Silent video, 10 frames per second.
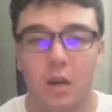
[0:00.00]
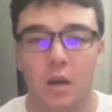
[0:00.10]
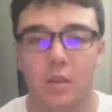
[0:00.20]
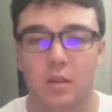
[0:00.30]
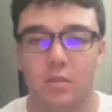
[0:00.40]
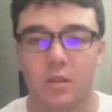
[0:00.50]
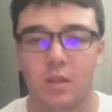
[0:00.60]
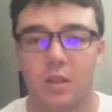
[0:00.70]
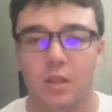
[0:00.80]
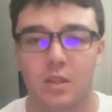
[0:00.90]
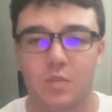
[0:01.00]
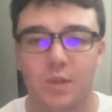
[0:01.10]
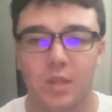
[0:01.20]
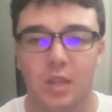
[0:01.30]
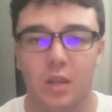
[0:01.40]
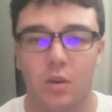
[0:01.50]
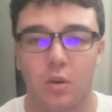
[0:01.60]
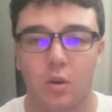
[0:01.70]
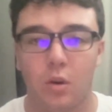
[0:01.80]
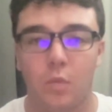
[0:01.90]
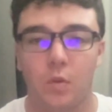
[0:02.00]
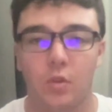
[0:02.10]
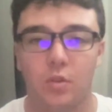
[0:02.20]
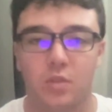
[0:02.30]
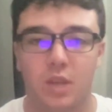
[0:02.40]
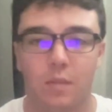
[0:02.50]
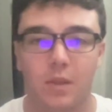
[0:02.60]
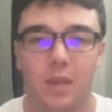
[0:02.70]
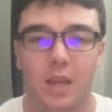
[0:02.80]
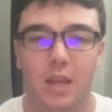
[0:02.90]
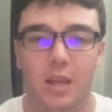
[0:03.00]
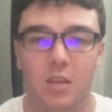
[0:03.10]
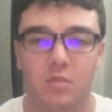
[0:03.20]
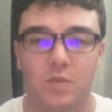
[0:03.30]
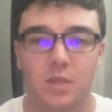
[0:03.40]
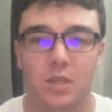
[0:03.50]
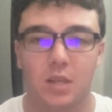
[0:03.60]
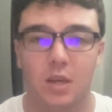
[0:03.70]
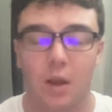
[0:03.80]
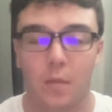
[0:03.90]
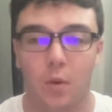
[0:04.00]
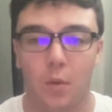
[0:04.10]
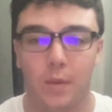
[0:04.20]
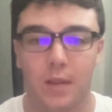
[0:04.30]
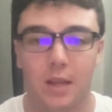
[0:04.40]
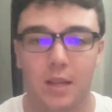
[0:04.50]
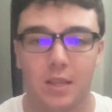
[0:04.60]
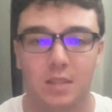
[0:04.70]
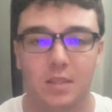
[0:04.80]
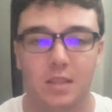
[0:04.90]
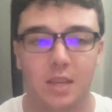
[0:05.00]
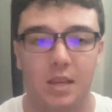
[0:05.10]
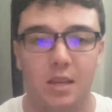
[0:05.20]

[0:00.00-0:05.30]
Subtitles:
Another announcement that I hope, although it's not really an announcement, I'm hoping that it's the